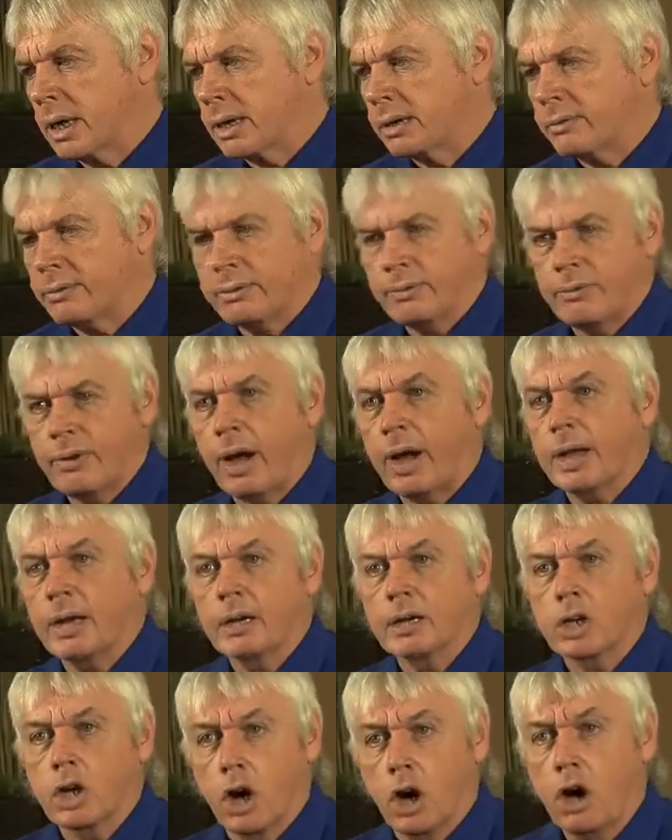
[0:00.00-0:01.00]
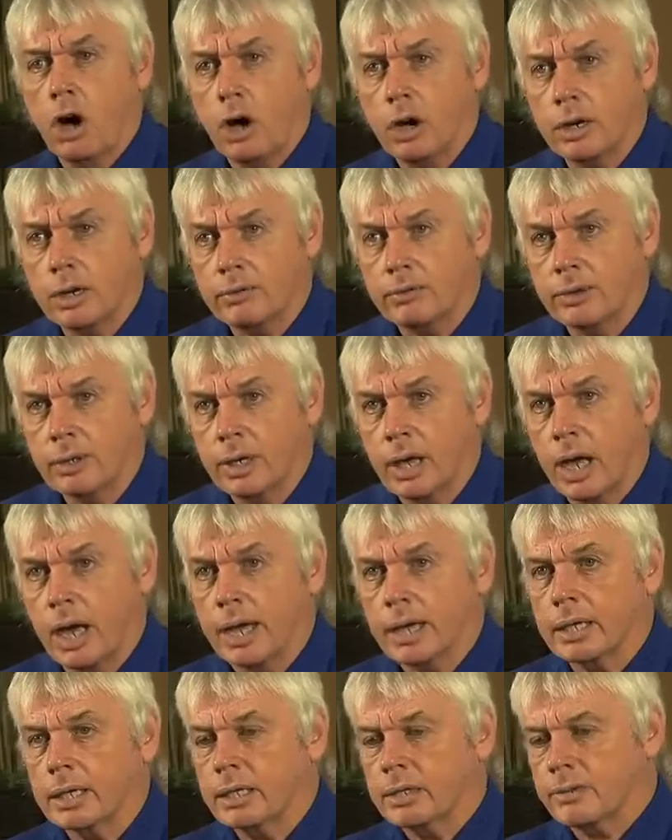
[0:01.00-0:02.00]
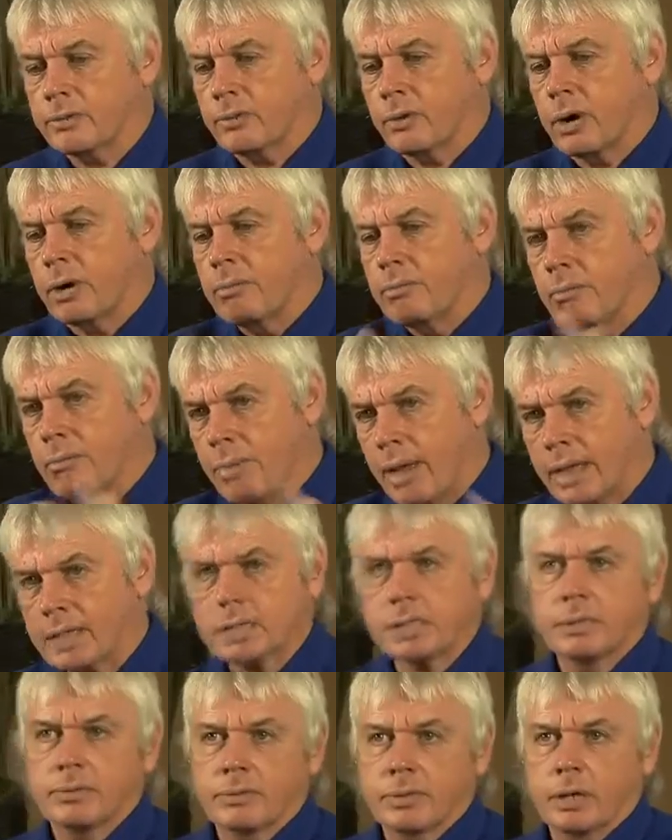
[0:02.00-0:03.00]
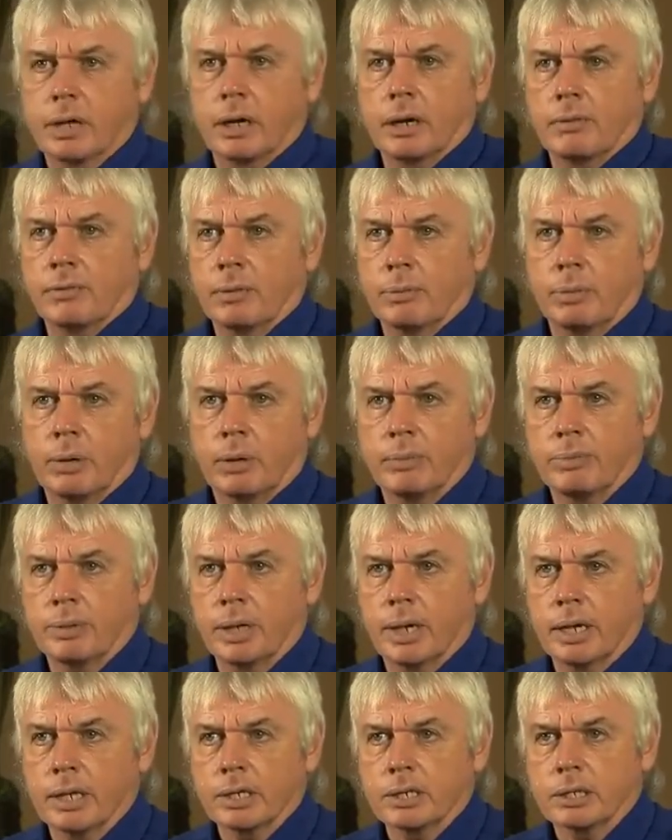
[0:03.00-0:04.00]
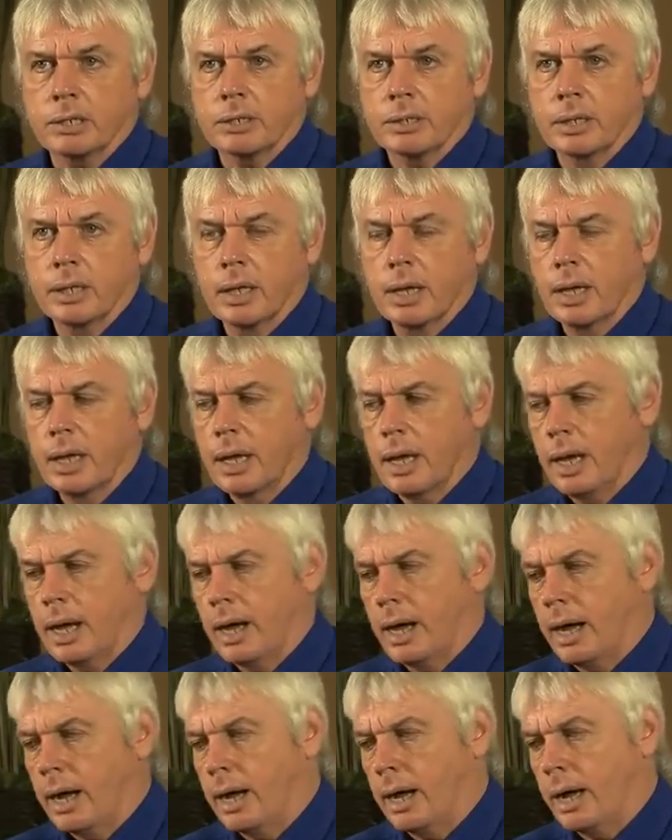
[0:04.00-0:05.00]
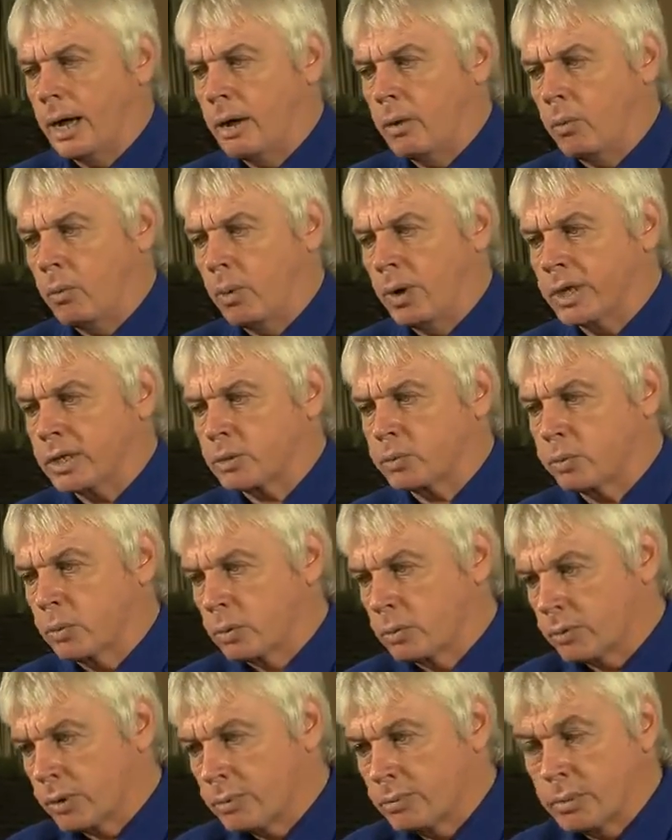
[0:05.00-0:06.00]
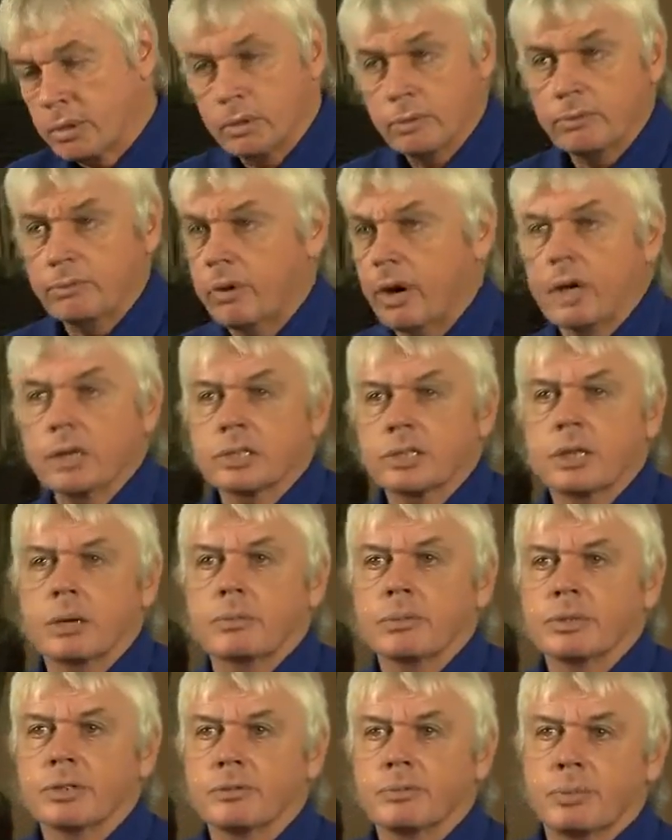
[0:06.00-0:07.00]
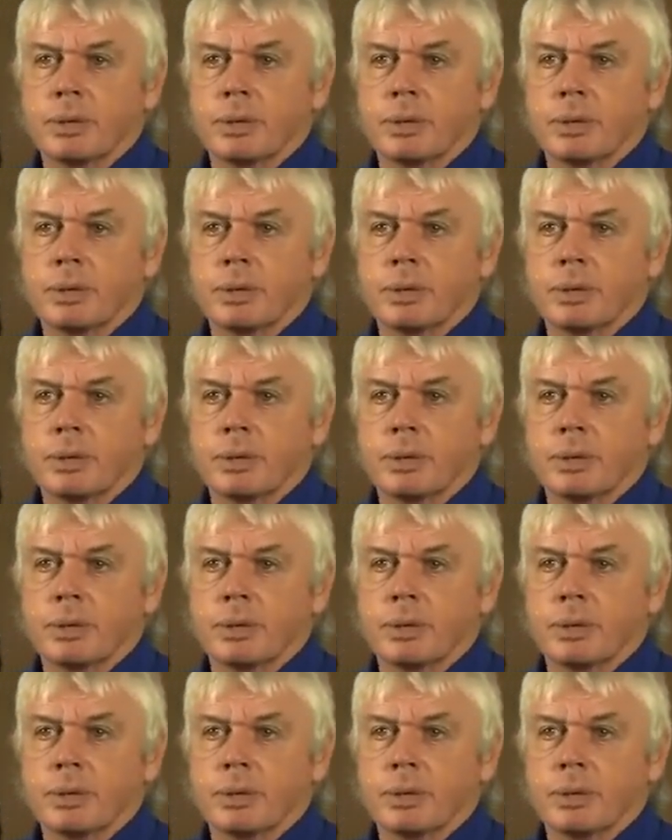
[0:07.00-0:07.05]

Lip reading: kind of final card, if you like, is for a massive cull of the population, which will remove vast numbers